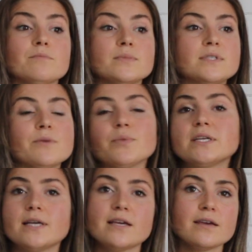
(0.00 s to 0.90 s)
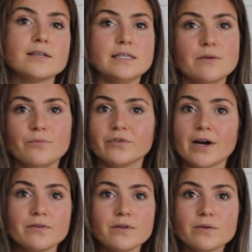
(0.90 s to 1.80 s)
Simply taking a deep
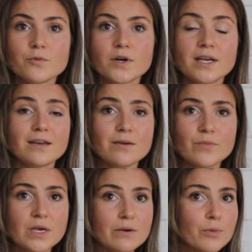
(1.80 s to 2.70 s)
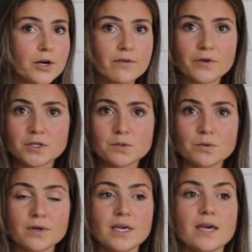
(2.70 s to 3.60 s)
breath in the morning can be part of your
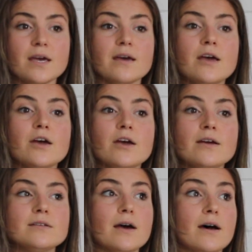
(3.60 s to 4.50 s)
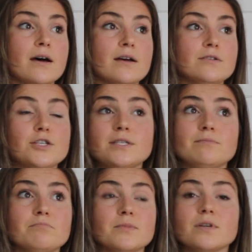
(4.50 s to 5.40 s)
toolkit.
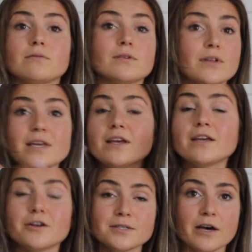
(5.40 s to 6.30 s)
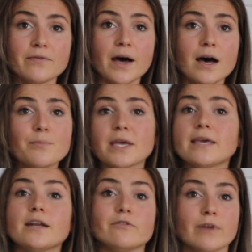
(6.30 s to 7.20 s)
Just cleaning yourself up and
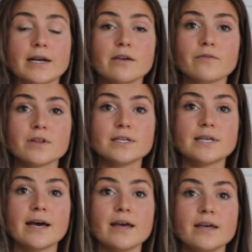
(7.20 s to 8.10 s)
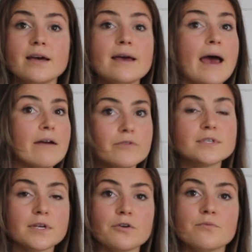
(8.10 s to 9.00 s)
getting ready for the day every
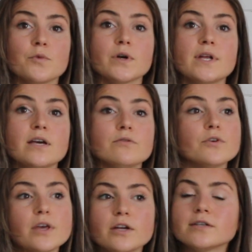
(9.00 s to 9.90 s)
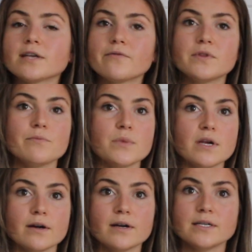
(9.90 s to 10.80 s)
single morning, looking yourself in the
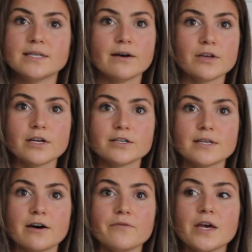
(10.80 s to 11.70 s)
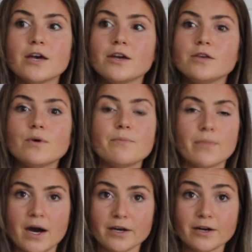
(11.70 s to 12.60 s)
mirror and telling yourself you
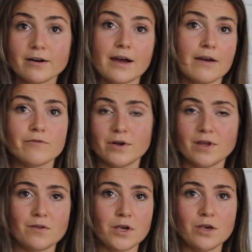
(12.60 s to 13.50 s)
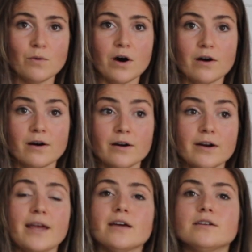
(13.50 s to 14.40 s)
admire everything that you
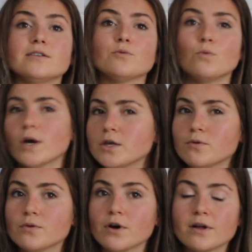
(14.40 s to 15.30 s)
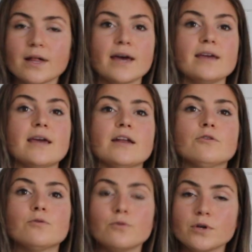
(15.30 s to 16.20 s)
are and what you look like and
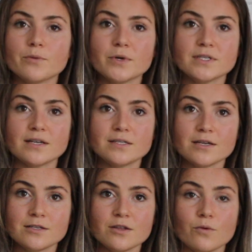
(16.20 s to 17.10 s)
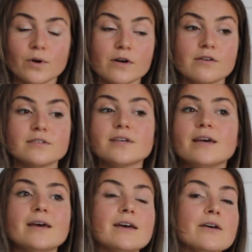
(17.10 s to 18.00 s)
who you're presenting to the world.
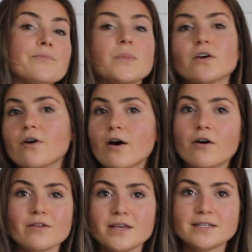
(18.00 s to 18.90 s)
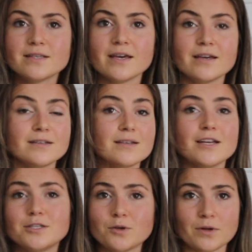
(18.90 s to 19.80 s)
All of these things,
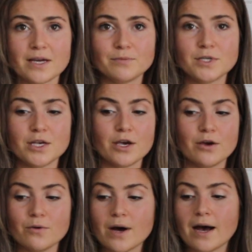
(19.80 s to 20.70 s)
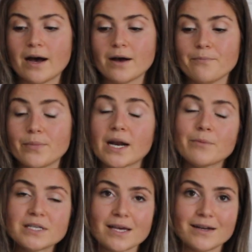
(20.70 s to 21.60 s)
it's totally up to you. But
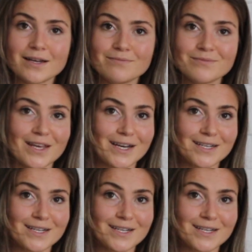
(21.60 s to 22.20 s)
I'm excited, like